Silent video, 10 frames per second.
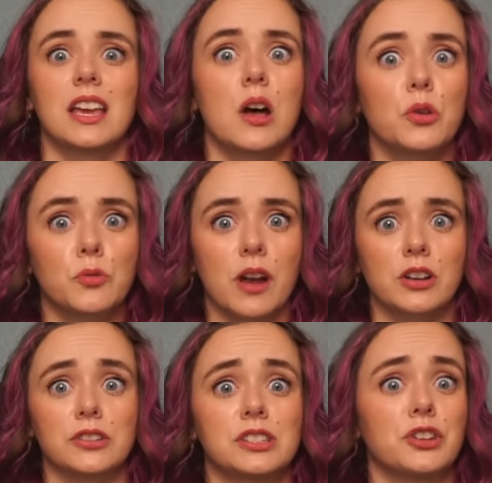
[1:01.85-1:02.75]
health
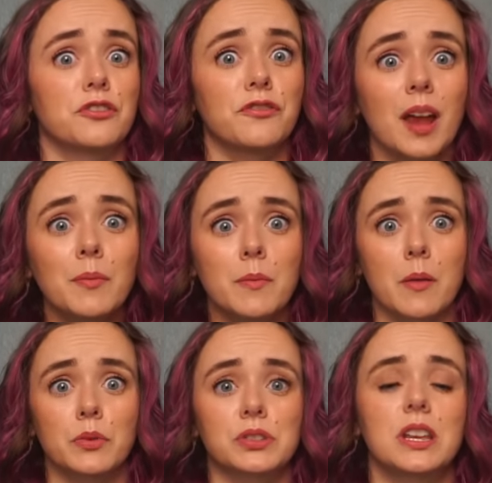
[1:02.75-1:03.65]
records, your family
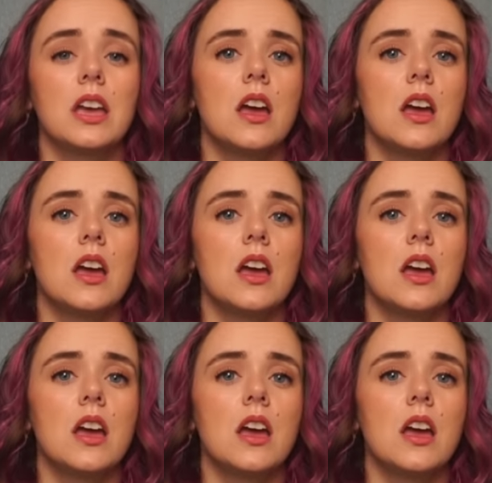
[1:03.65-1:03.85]
members,